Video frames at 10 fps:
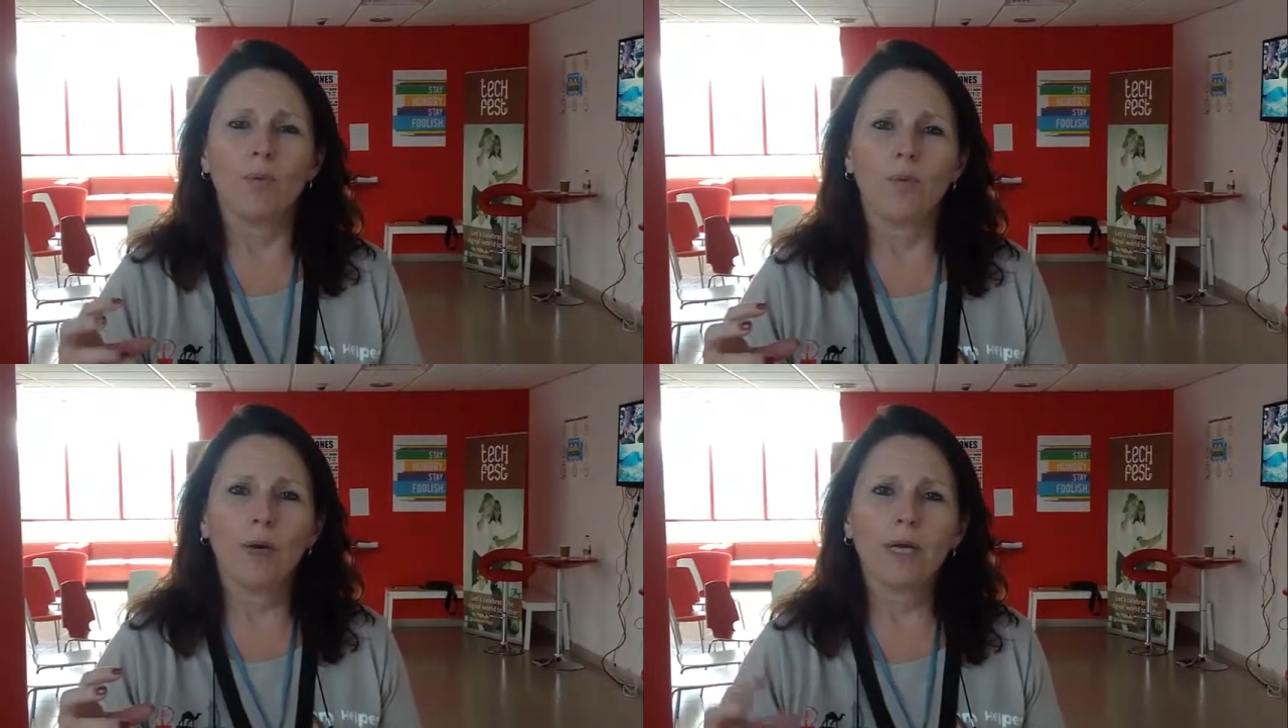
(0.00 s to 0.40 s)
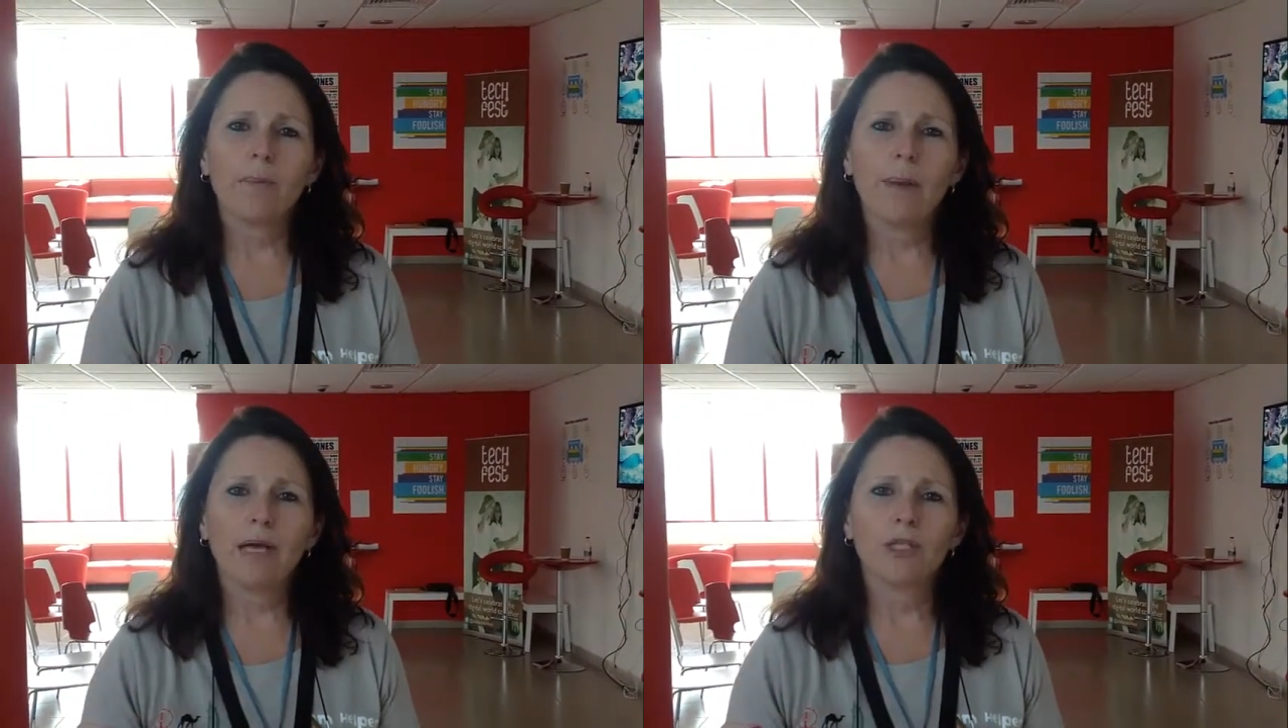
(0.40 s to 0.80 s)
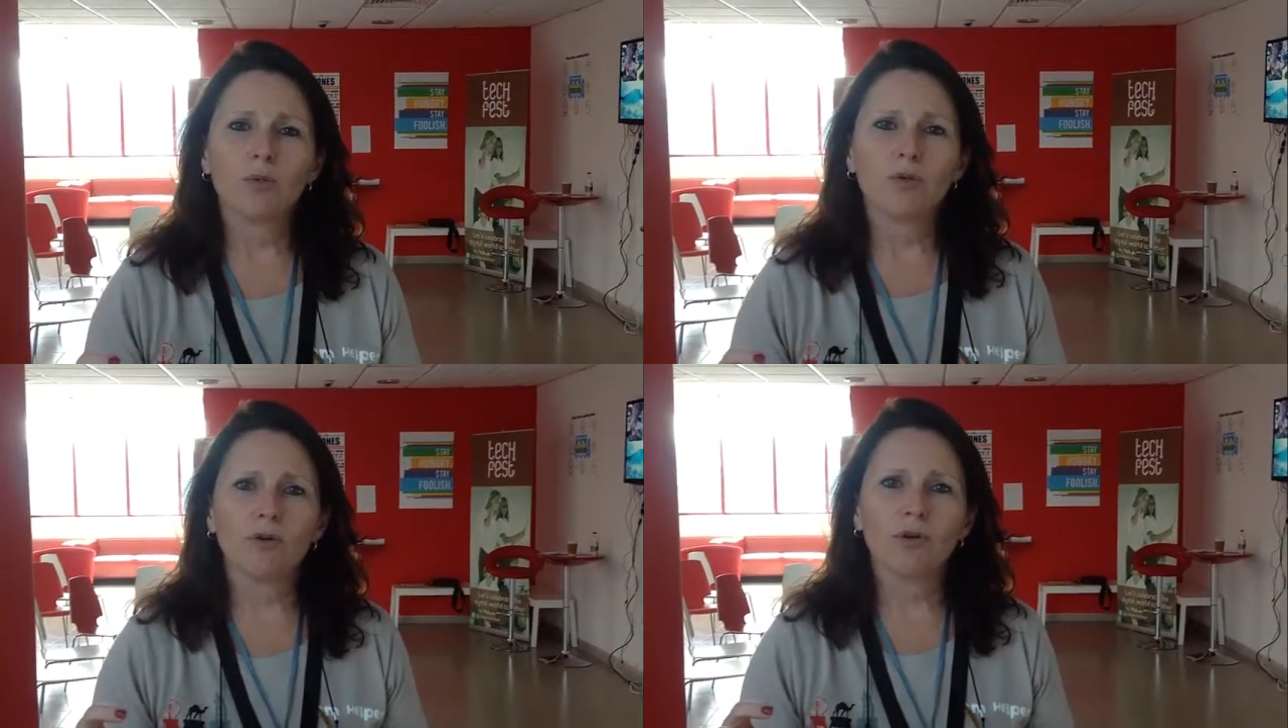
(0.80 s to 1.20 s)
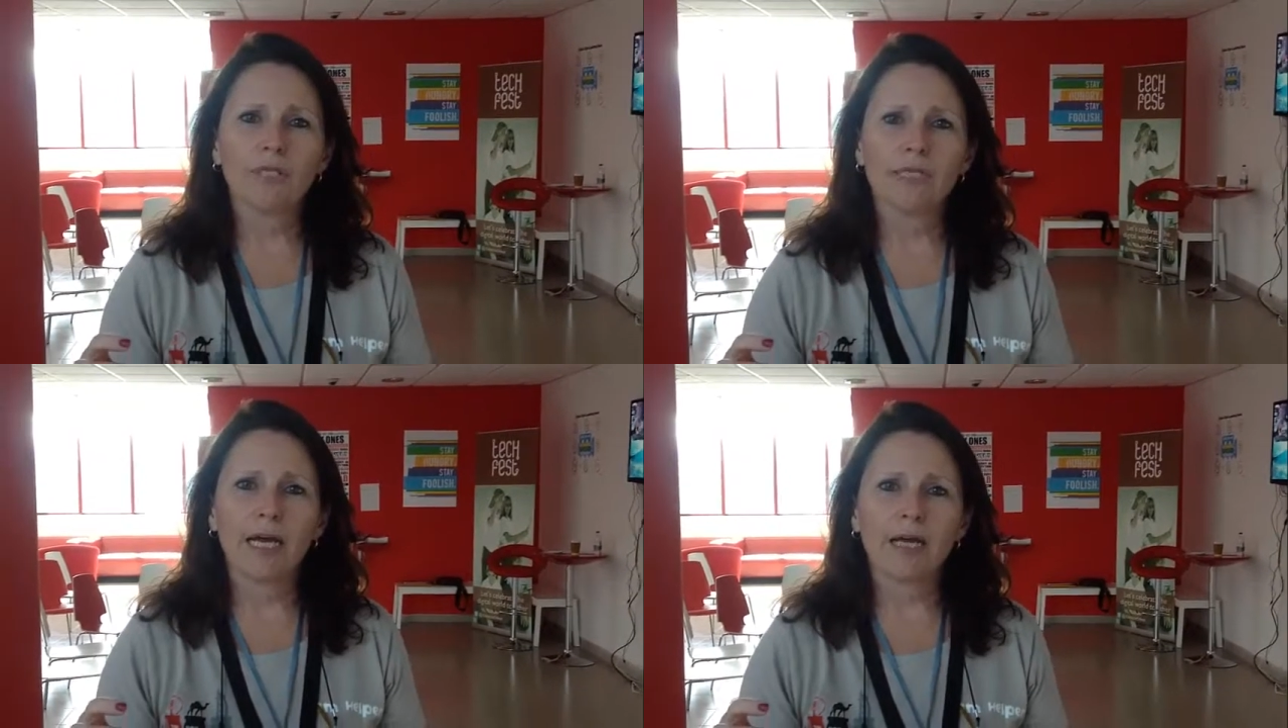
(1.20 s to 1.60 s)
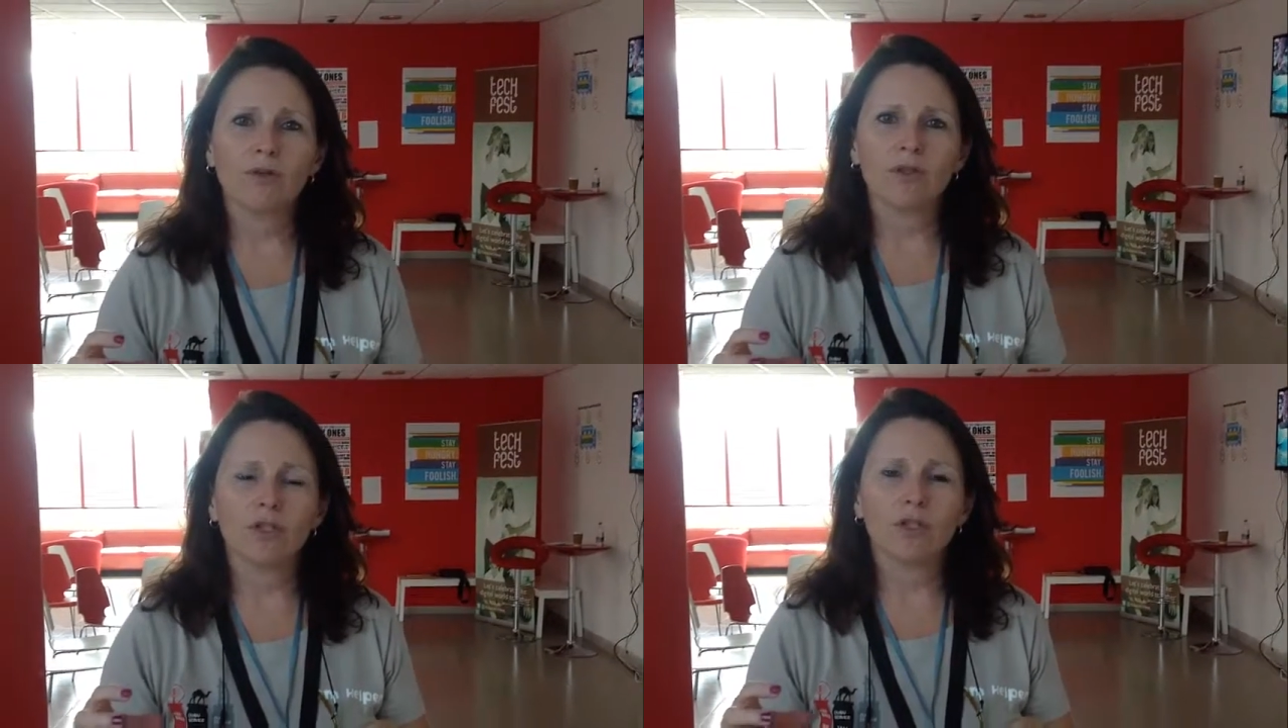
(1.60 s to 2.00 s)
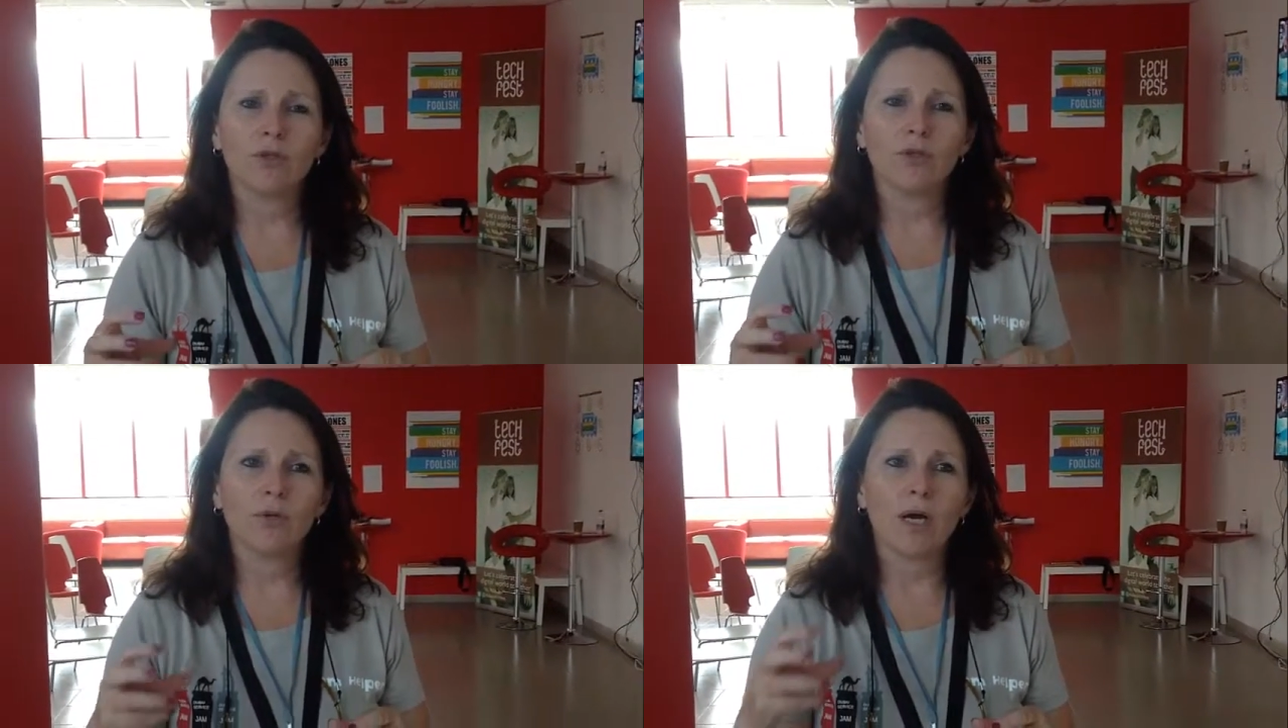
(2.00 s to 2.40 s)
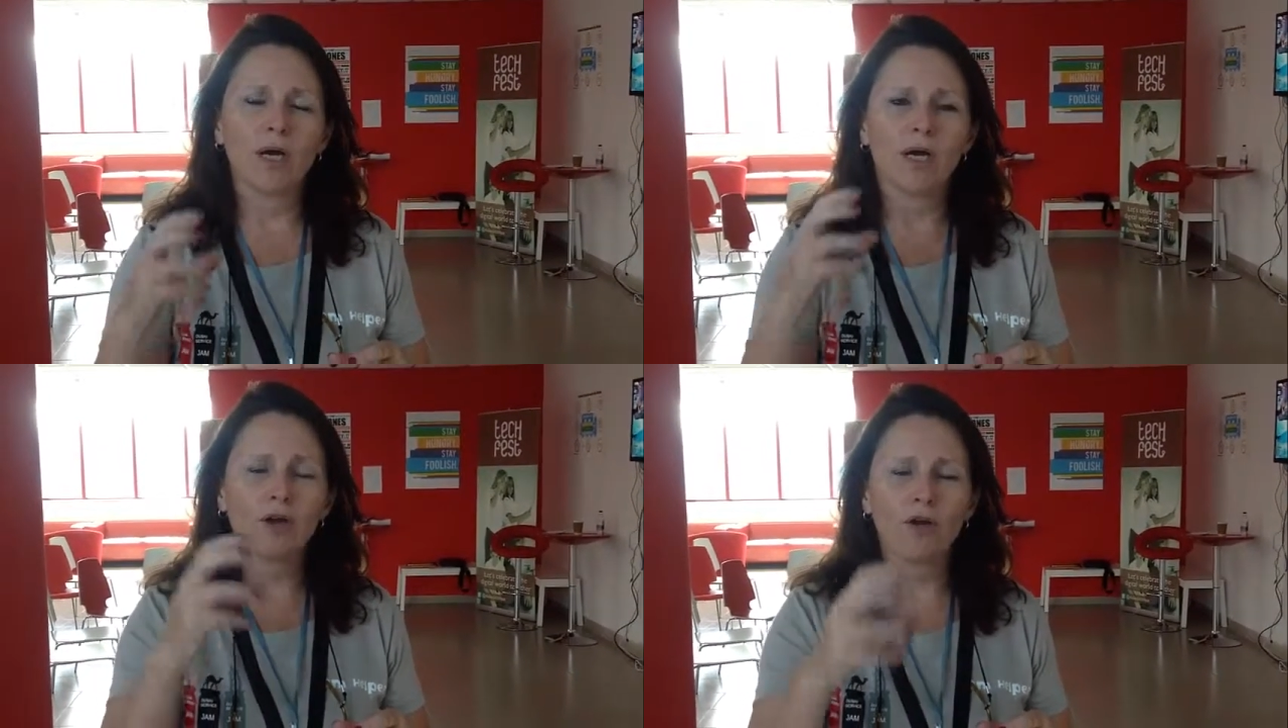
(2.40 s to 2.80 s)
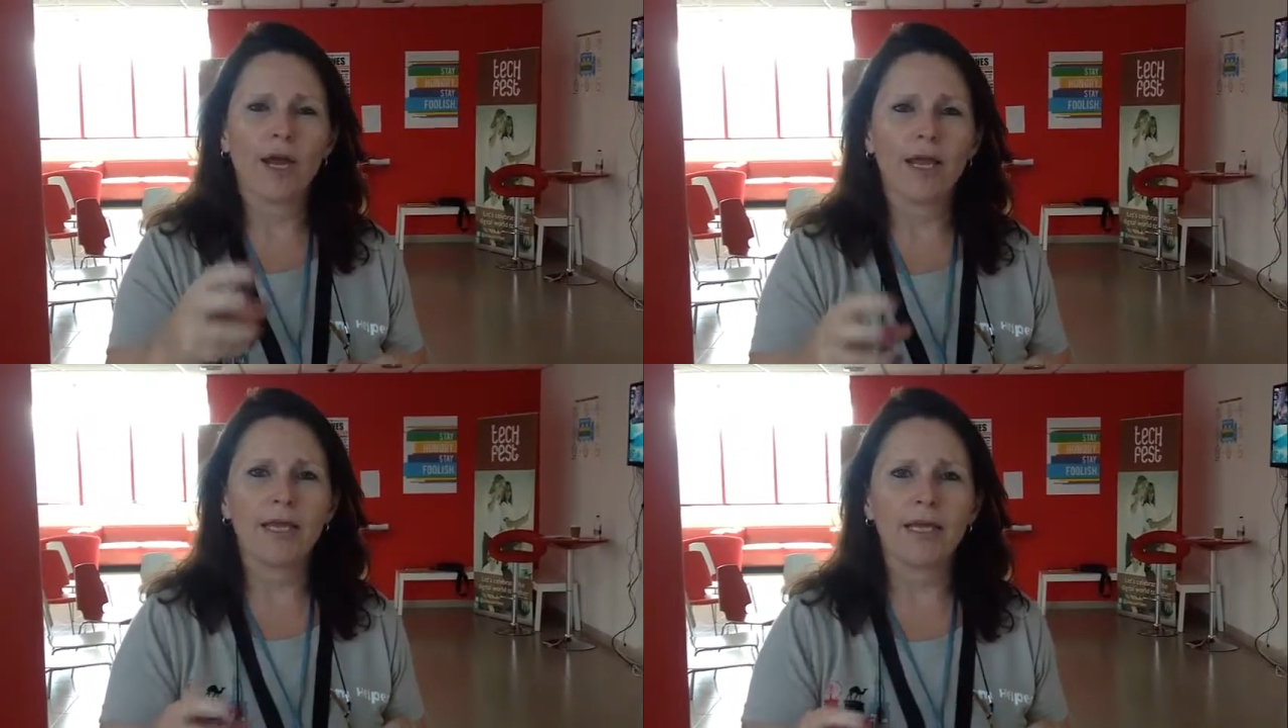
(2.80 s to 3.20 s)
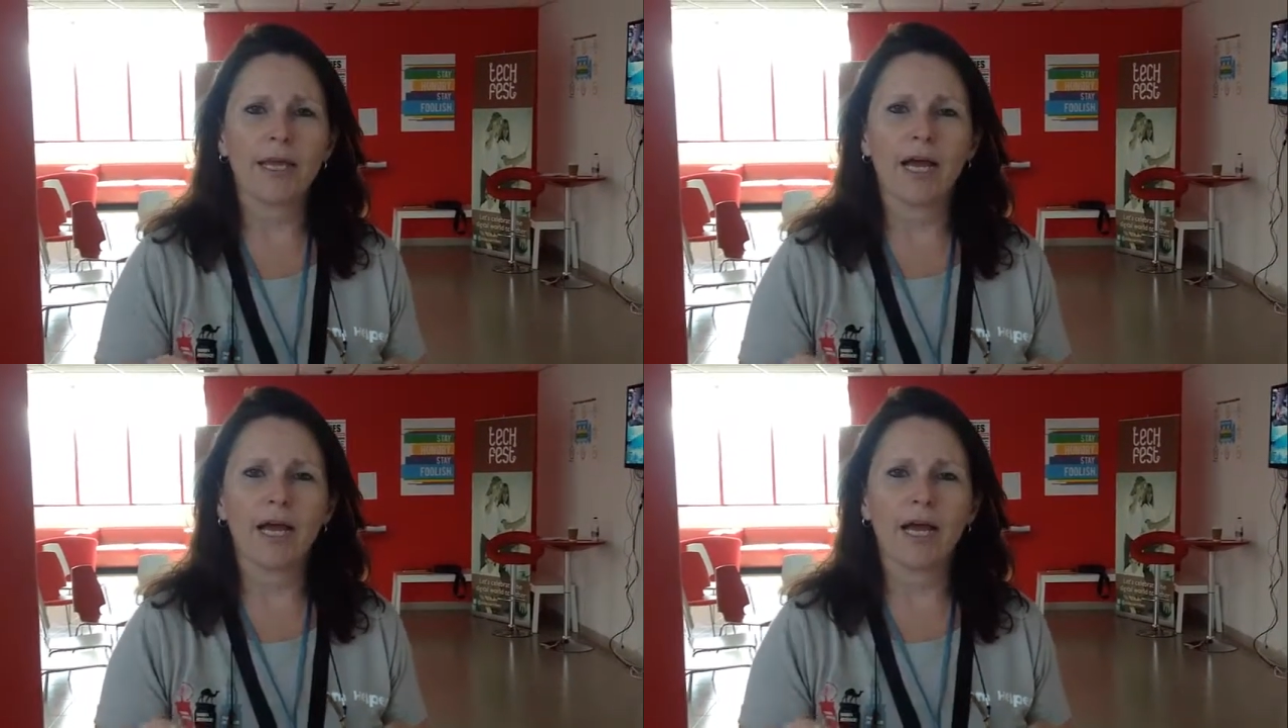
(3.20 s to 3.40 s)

We're going to pass you across now to Craig,